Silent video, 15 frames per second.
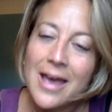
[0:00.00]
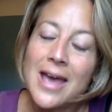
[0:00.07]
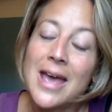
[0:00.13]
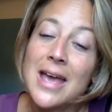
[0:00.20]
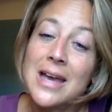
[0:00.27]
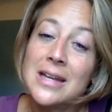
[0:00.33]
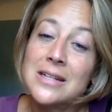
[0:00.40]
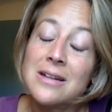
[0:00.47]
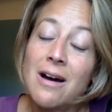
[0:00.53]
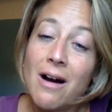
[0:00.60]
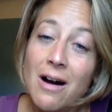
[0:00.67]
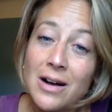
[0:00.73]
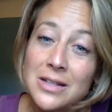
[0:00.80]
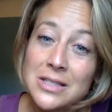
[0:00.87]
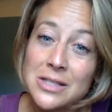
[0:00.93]
and
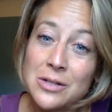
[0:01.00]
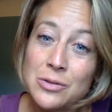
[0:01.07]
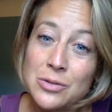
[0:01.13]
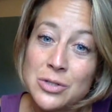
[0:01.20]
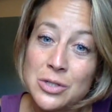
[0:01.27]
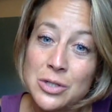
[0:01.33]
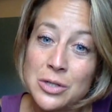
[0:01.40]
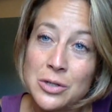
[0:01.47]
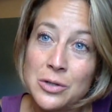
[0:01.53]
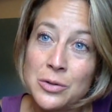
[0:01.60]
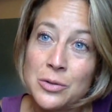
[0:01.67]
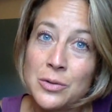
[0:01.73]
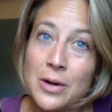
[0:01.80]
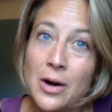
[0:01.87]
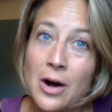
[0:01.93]
also
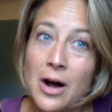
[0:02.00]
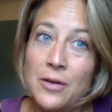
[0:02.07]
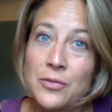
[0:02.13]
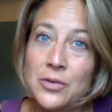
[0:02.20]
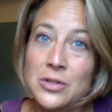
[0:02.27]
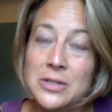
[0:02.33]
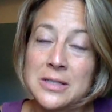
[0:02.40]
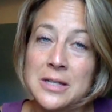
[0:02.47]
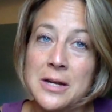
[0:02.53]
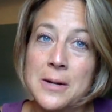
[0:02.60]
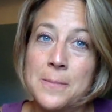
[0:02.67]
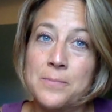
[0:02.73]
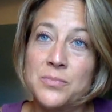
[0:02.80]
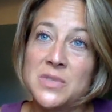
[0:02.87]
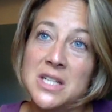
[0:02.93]
to offer
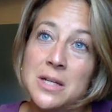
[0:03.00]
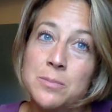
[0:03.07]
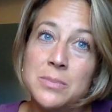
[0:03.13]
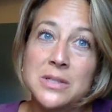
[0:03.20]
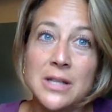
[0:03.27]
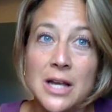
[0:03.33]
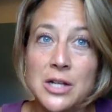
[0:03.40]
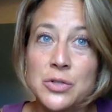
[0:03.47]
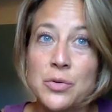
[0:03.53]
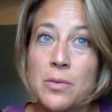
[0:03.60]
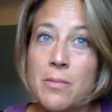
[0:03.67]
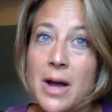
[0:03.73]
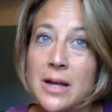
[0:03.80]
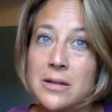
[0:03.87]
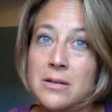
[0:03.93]
some tips slash
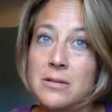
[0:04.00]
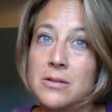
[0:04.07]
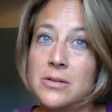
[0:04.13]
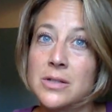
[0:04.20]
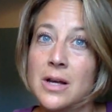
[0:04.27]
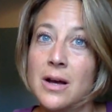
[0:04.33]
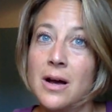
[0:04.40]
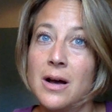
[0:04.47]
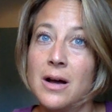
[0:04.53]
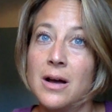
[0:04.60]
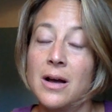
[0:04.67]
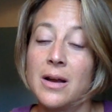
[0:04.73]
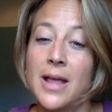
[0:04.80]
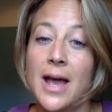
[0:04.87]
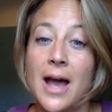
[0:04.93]
reminders
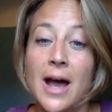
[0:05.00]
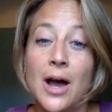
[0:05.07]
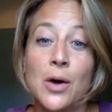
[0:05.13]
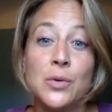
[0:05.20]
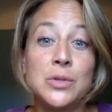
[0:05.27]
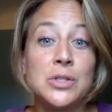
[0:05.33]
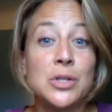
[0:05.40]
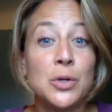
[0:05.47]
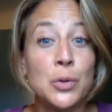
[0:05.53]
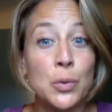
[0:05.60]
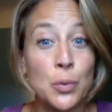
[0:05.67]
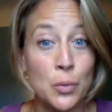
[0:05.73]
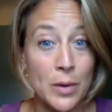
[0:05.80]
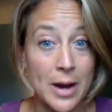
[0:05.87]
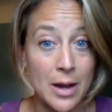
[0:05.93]
on how to
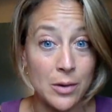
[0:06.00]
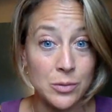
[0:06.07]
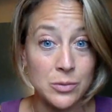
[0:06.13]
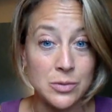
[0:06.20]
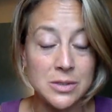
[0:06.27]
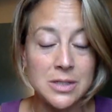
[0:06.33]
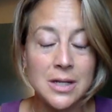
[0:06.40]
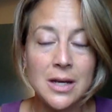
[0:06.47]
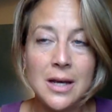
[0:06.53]
ground,